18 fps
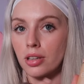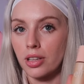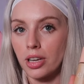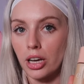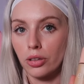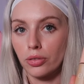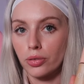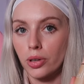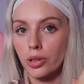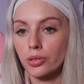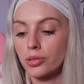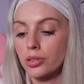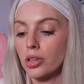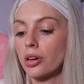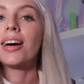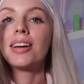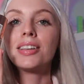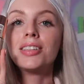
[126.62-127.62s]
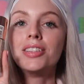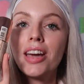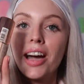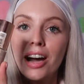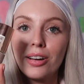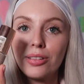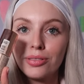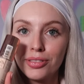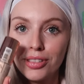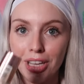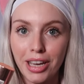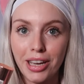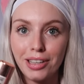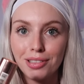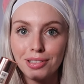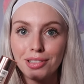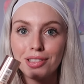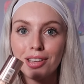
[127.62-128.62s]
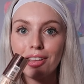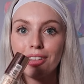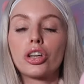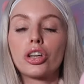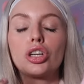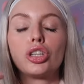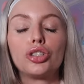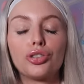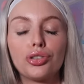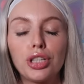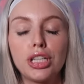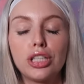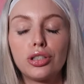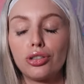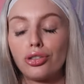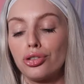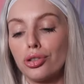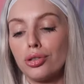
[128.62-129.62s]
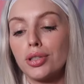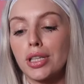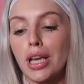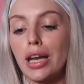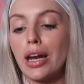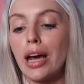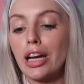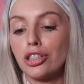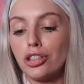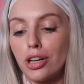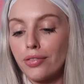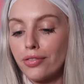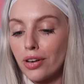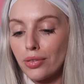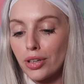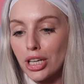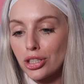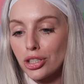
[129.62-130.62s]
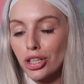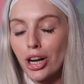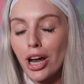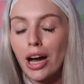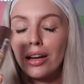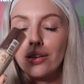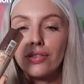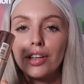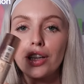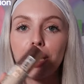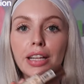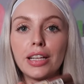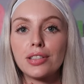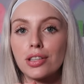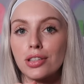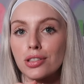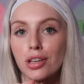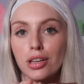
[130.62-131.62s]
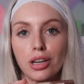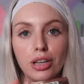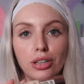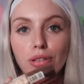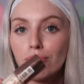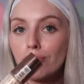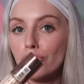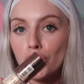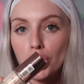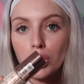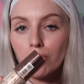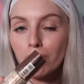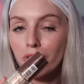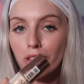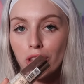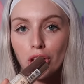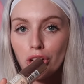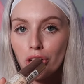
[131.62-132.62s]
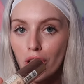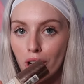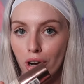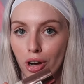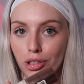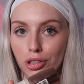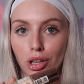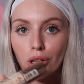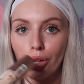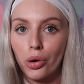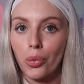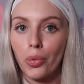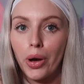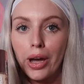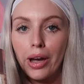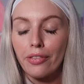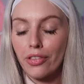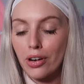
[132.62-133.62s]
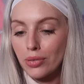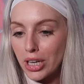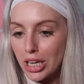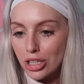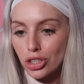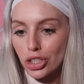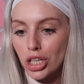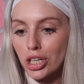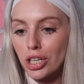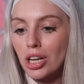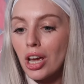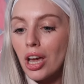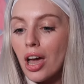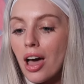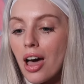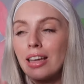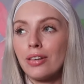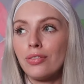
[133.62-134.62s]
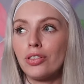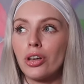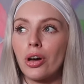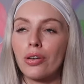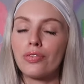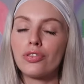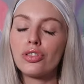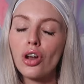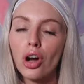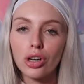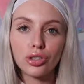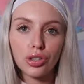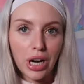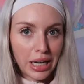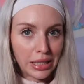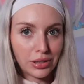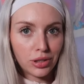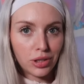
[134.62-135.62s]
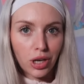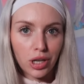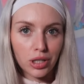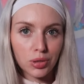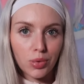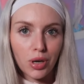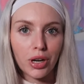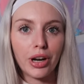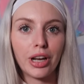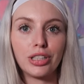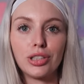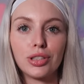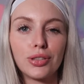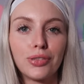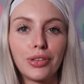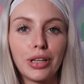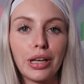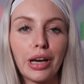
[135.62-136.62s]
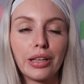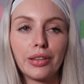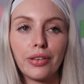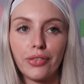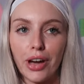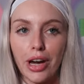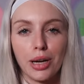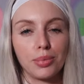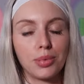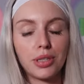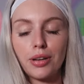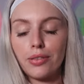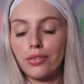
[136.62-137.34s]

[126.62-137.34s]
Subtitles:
in the e.l.f. one. So now this, Catrice True Skin Hydrating Foundation. I feel like this is a dupe for the NARS Longwear Foundation. Even though I've not tried the NARS one, I just feel like the vibes and